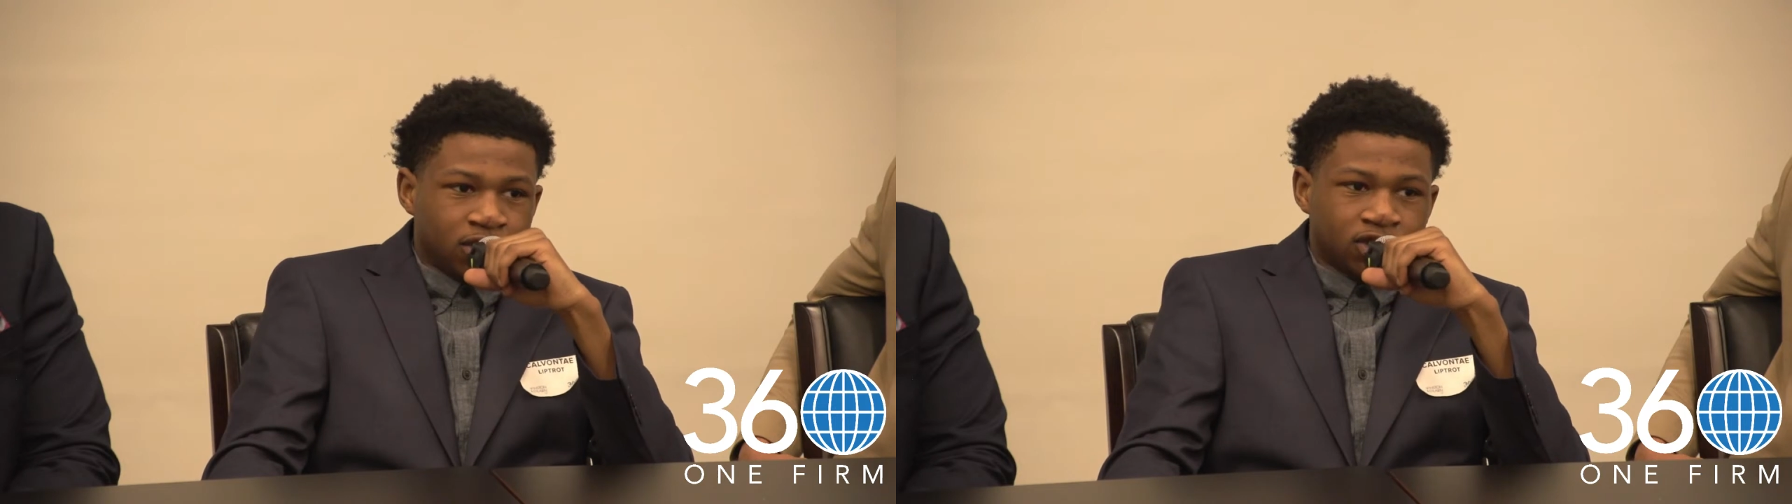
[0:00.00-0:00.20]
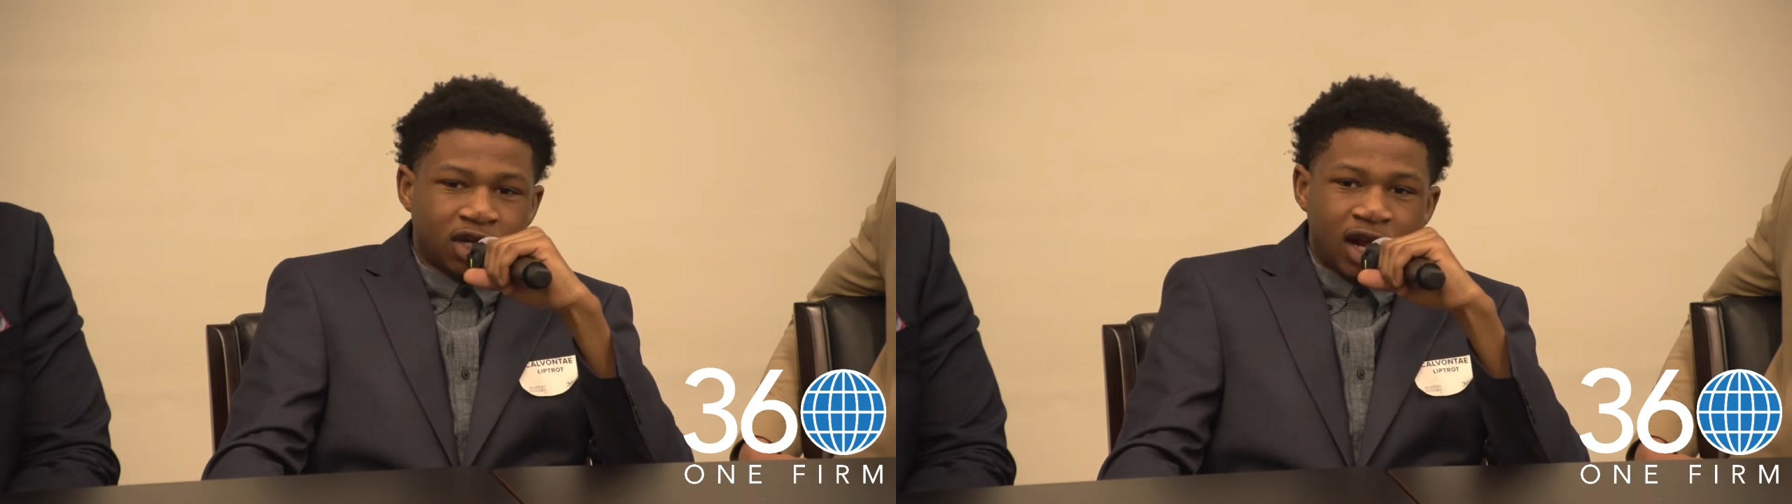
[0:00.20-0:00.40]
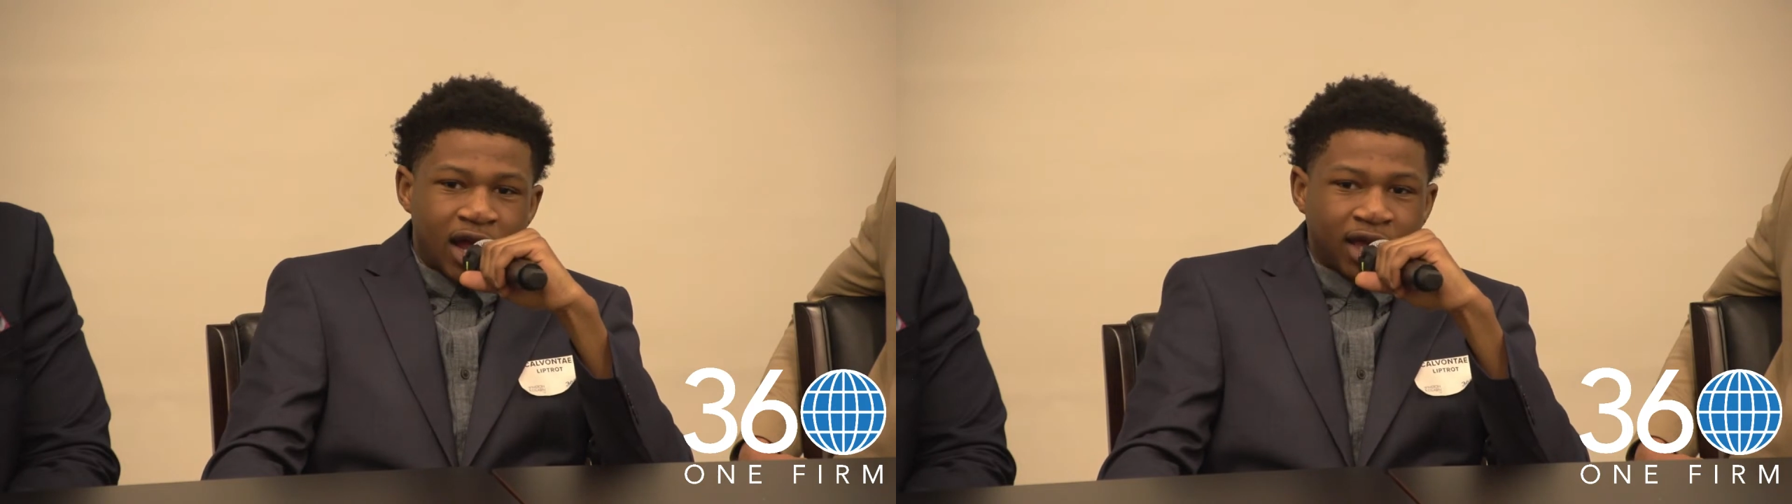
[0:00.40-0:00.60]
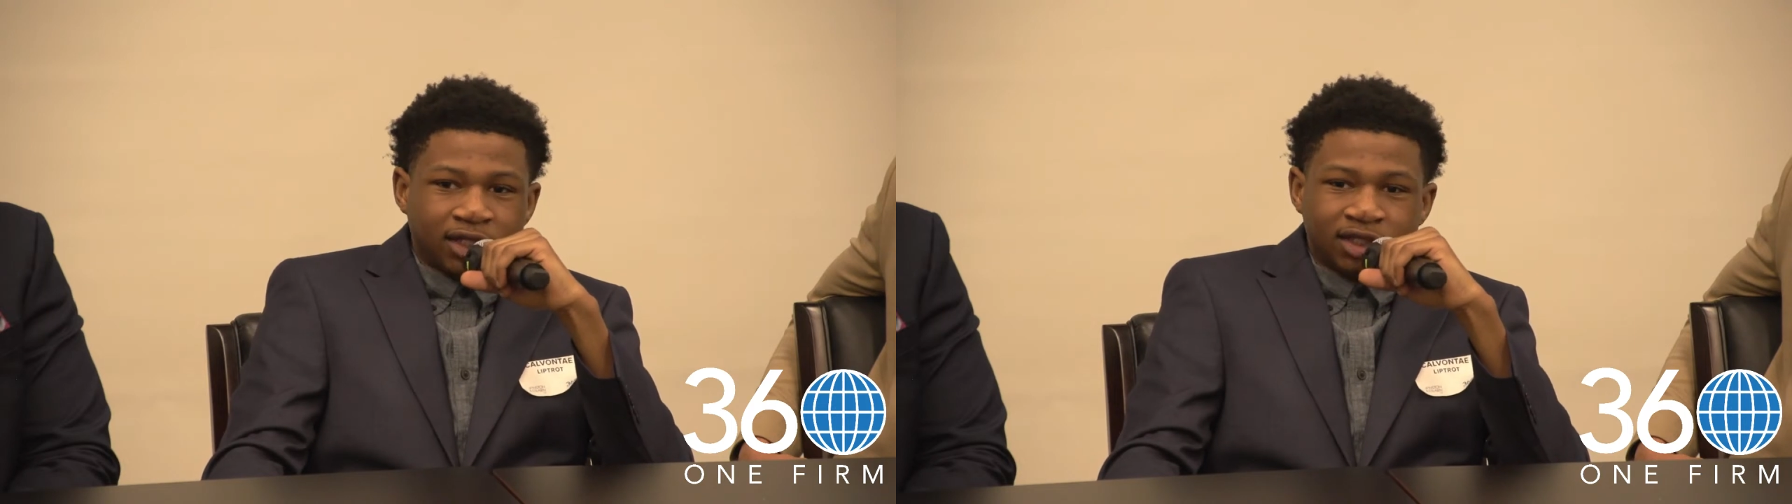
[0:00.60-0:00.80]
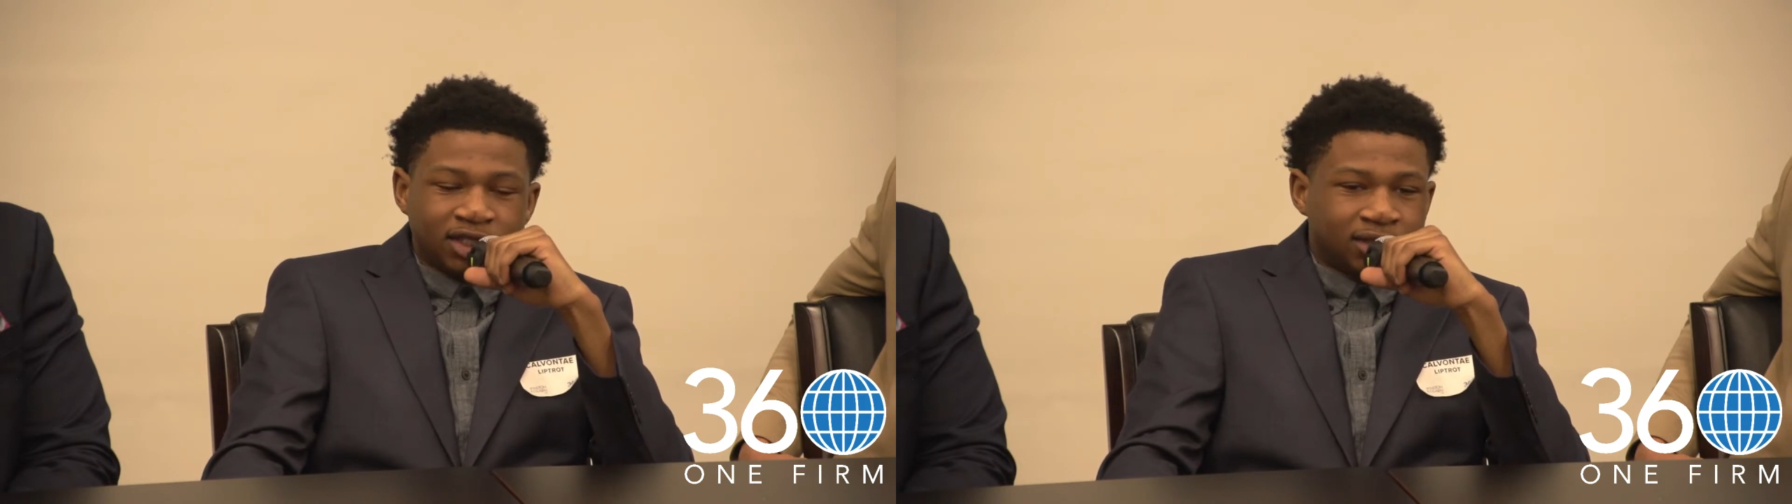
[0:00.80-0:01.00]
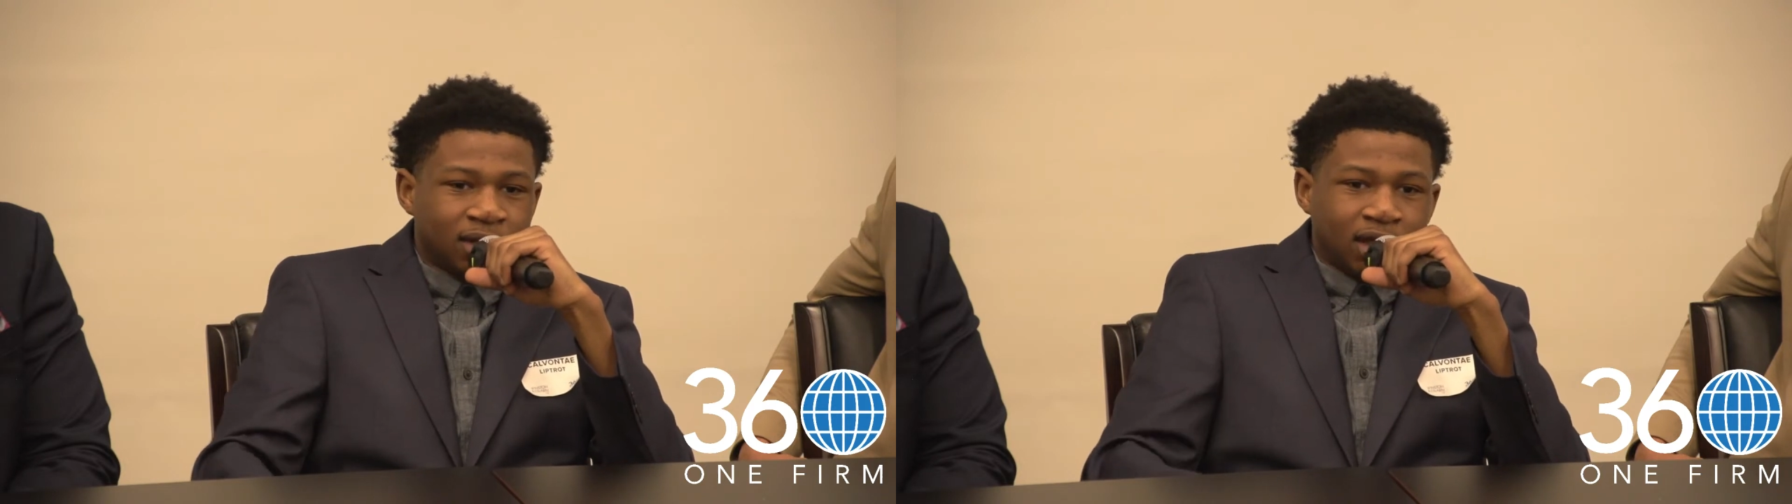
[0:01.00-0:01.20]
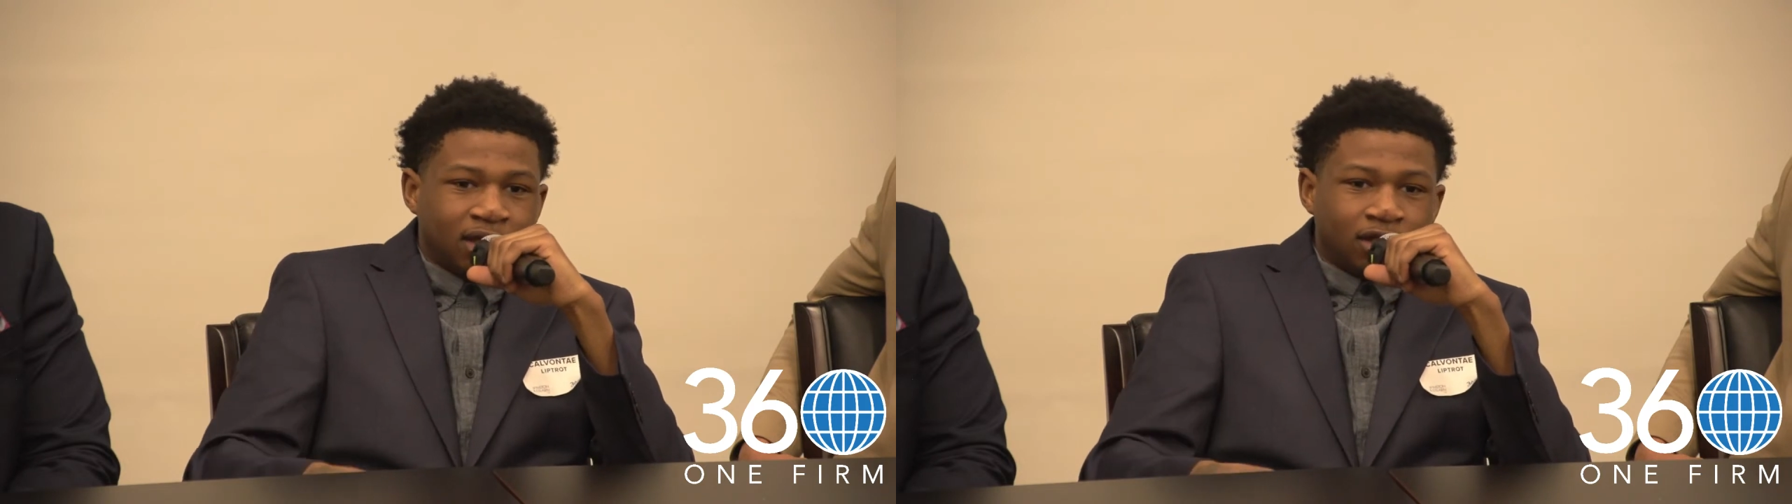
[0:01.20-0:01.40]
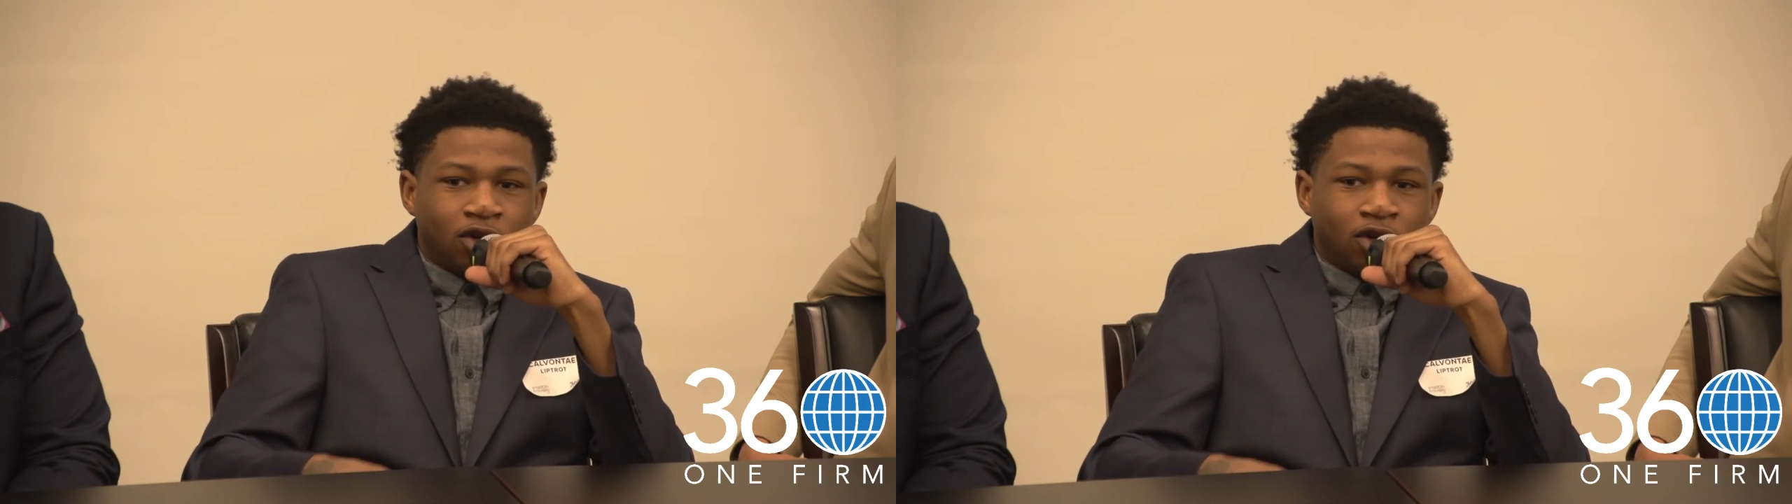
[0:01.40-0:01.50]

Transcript: so that I can just, you